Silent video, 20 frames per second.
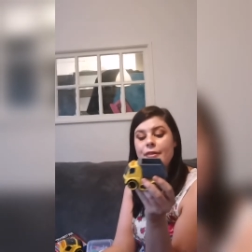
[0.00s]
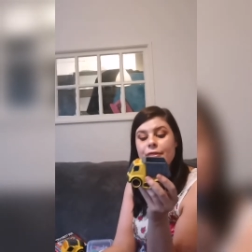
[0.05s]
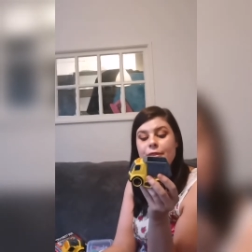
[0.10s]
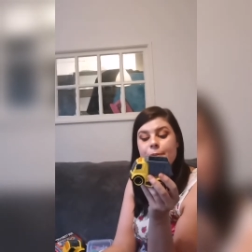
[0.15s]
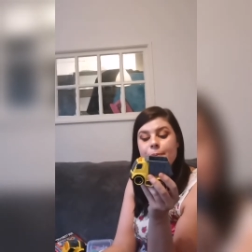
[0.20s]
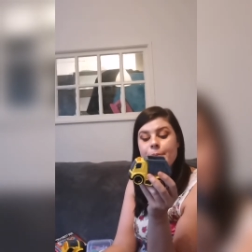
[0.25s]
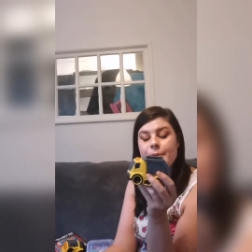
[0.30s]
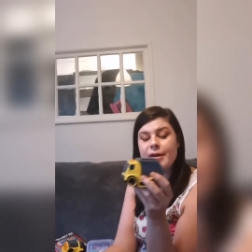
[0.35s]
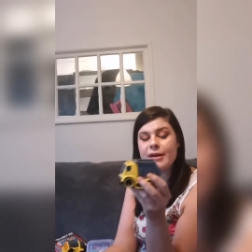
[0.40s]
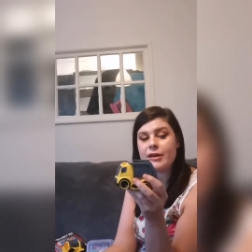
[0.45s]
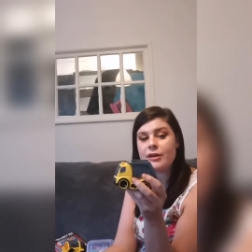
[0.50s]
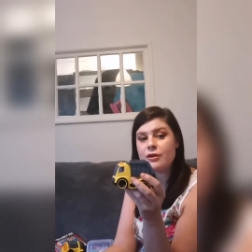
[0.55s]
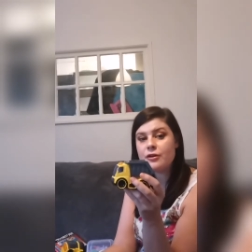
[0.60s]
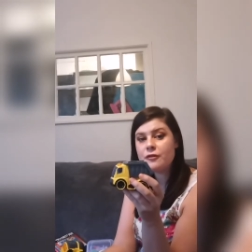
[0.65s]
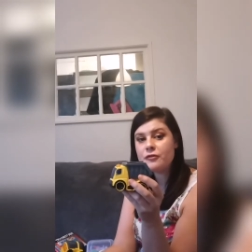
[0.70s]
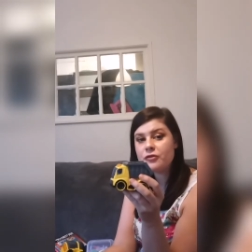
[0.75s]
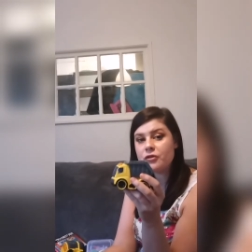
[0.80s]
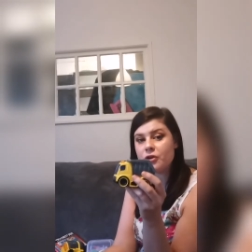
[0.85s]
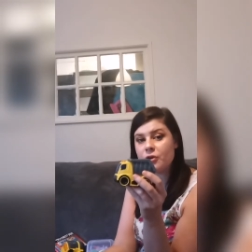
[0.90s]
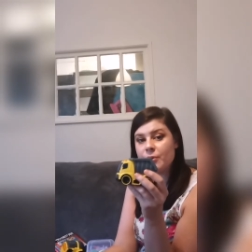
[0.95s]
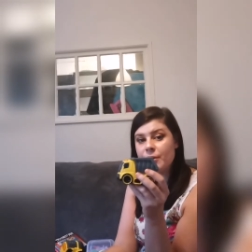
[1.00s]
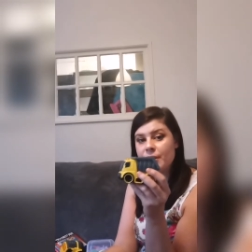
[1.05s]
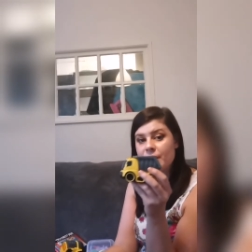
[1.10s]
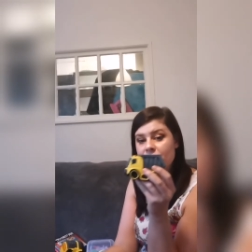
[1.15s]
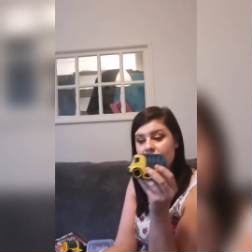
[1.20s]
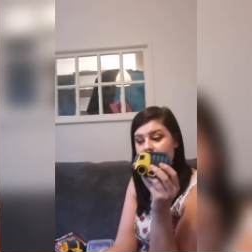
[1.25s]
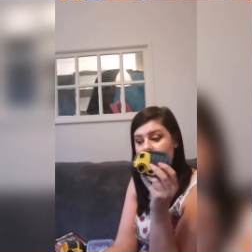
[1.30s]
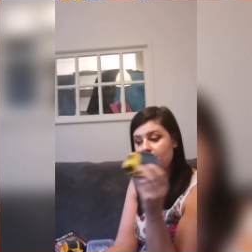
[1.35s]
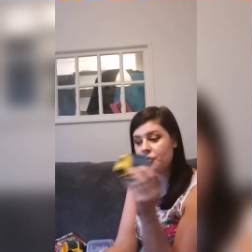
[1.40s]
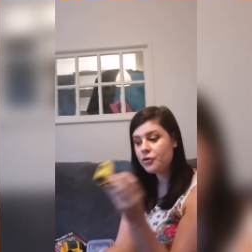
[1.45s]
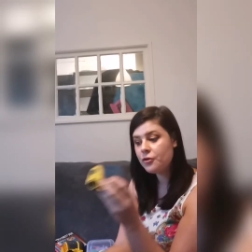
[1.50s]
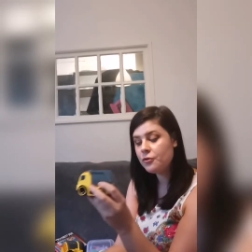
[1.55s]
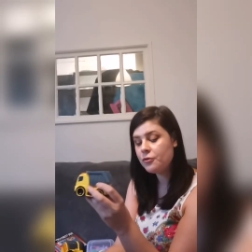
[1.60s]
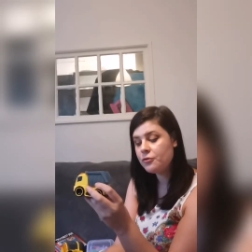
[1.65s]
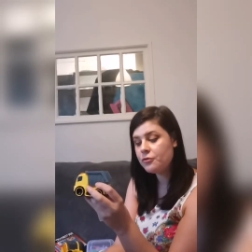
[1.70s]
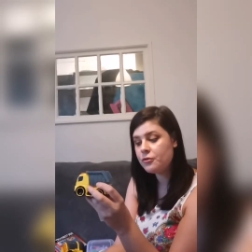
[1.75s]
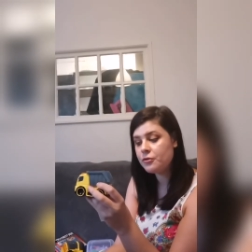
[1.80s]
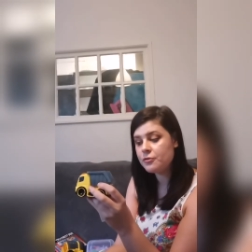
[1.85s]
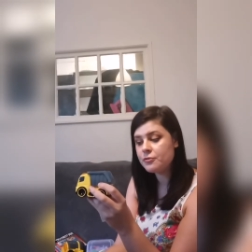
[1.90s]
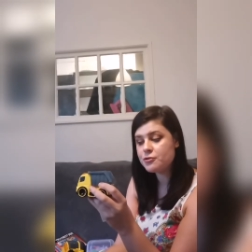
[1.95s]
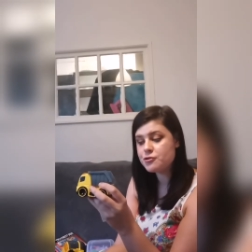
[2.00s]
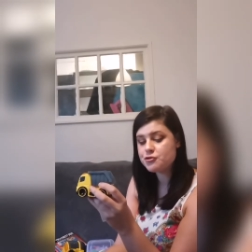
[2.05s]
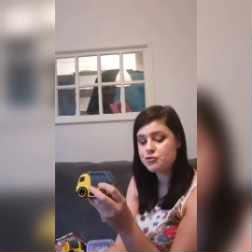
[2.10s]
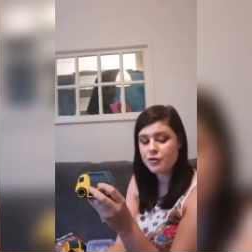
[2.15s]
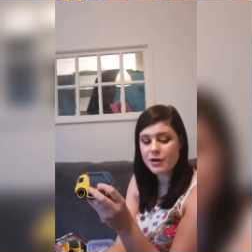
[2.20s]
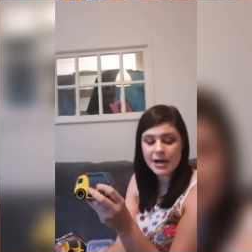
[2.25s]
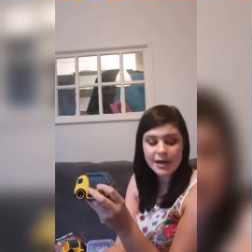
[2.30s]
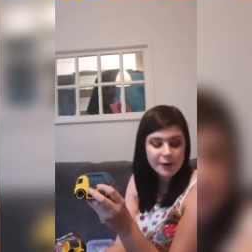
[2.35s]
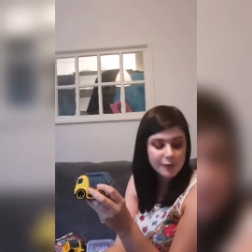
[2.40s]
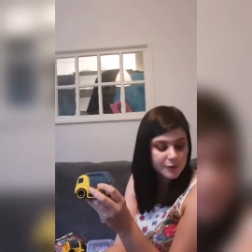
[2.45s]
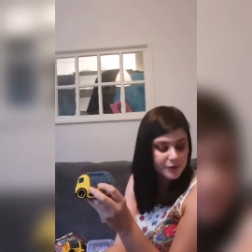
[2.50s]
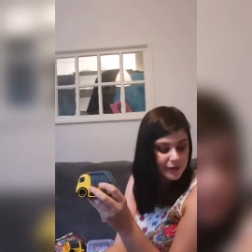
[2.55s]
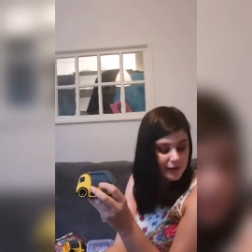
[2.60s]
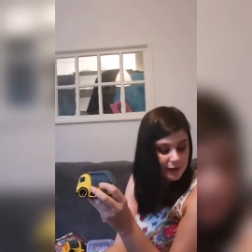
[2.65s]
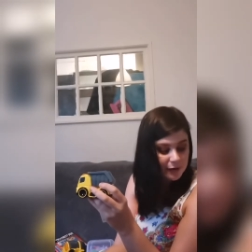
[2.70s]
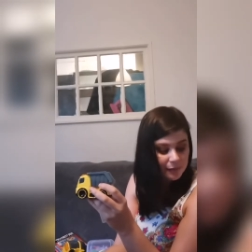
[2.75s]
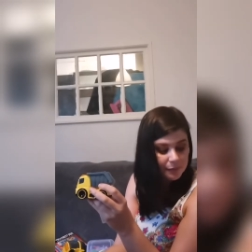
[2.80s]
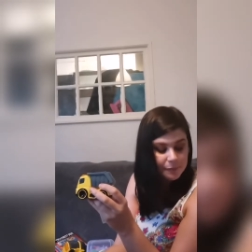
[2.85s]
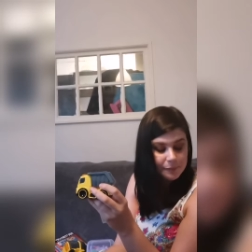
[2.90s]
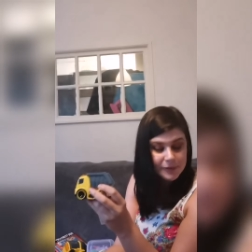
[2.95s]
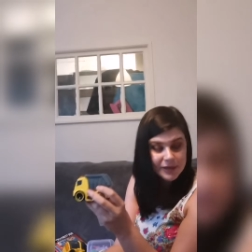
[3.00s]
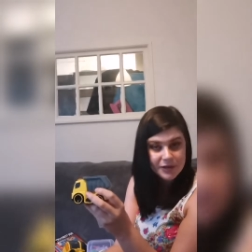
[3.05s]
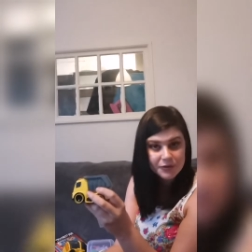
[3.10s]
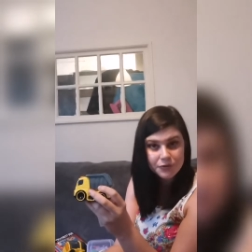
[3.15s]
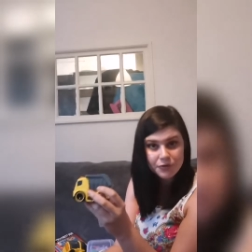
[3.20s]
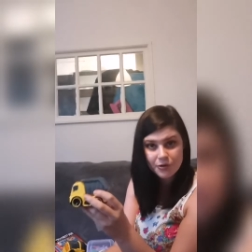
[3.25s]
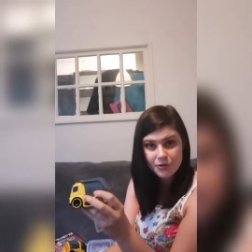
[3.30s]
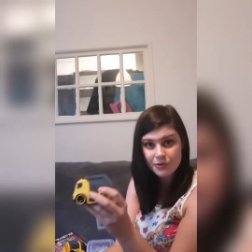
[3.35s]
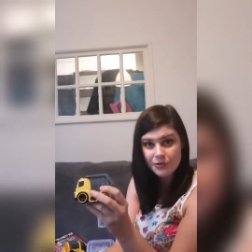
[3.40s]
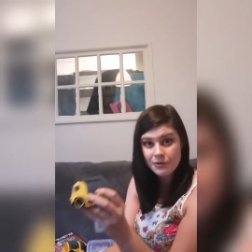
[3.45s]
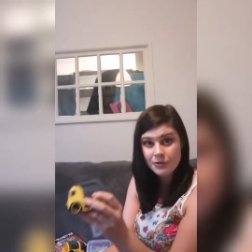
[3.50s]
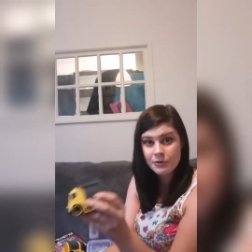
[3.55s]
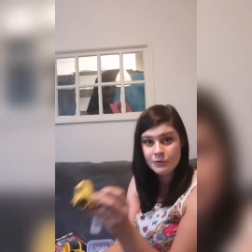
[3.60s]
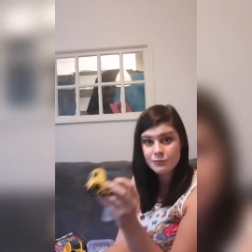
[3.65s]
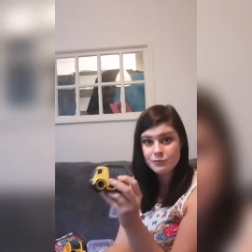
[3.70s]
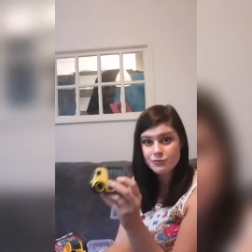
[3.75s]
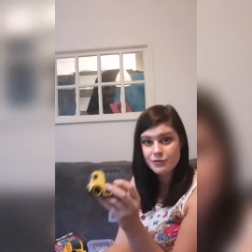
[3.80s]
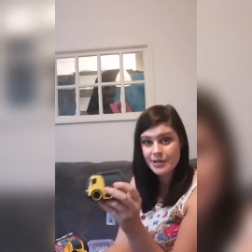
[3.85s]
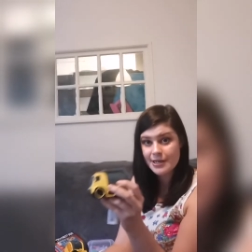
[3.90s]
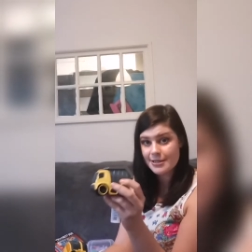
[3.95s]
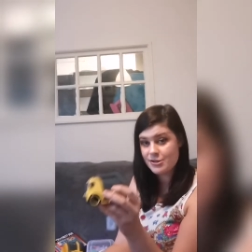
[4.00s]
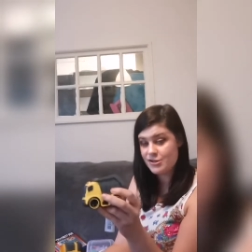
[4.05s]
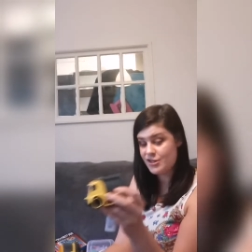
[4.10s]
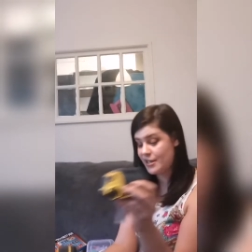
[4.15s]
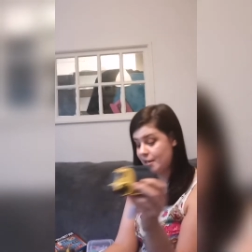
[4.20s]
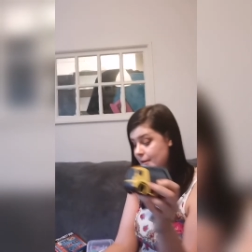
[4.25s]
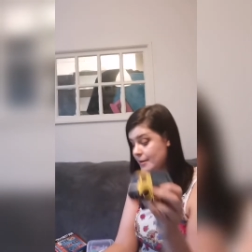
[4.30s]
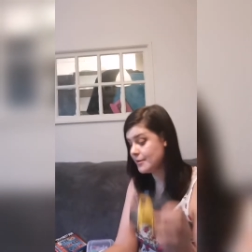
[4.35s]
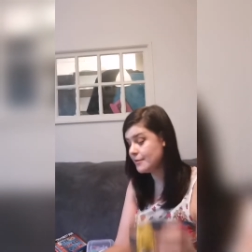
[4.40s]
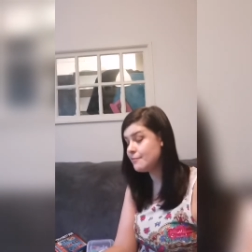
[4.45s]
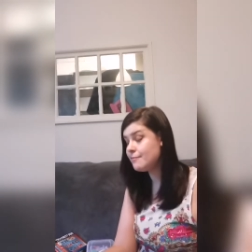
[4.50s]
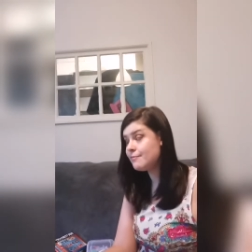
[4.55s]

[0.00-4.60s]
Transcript: They're big enough to go in his toot toot track without being toot toot track track